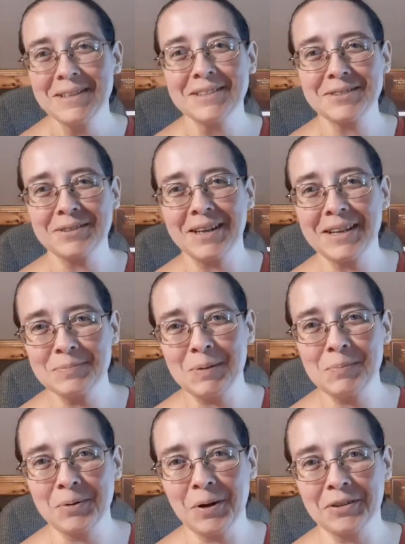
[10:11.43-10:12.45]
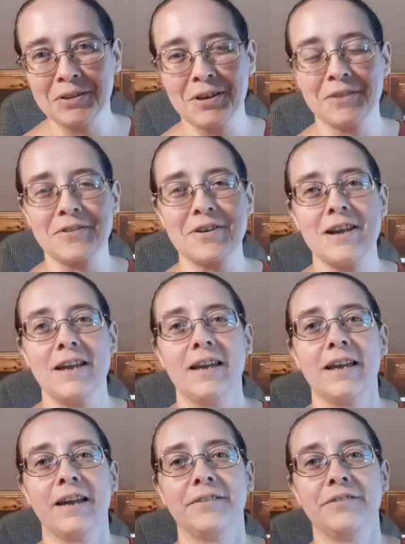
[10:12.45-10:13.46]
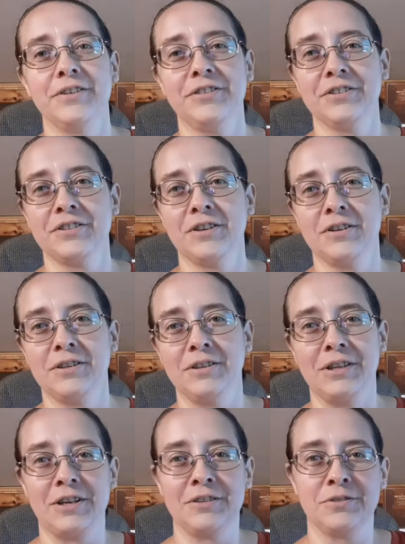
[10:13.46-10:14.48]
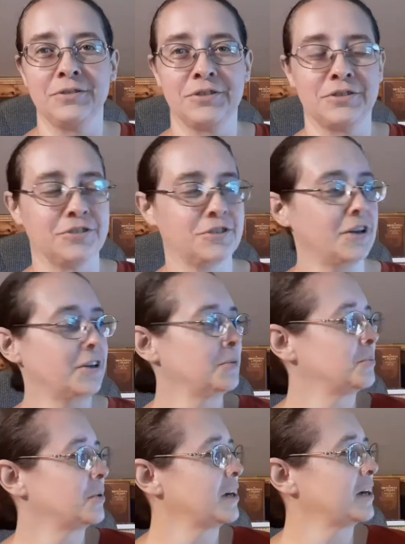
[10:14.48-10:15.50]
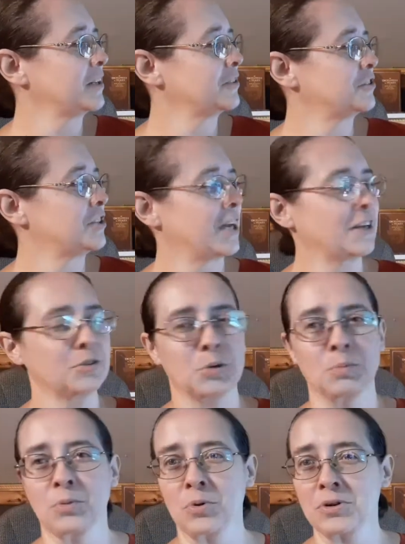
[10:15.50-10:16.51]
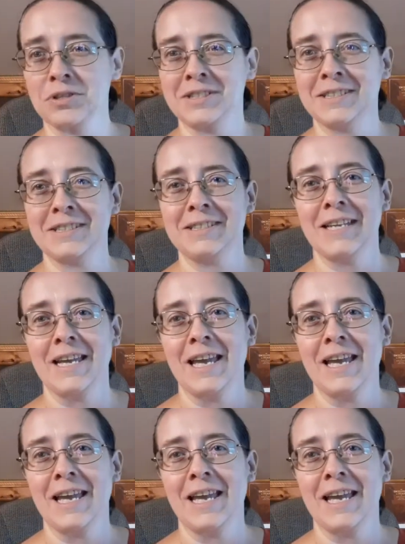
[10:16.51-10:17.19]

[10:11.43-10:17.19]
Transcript: So that's people on the cover. And this is called Unto the Sun by Chandler Morrison.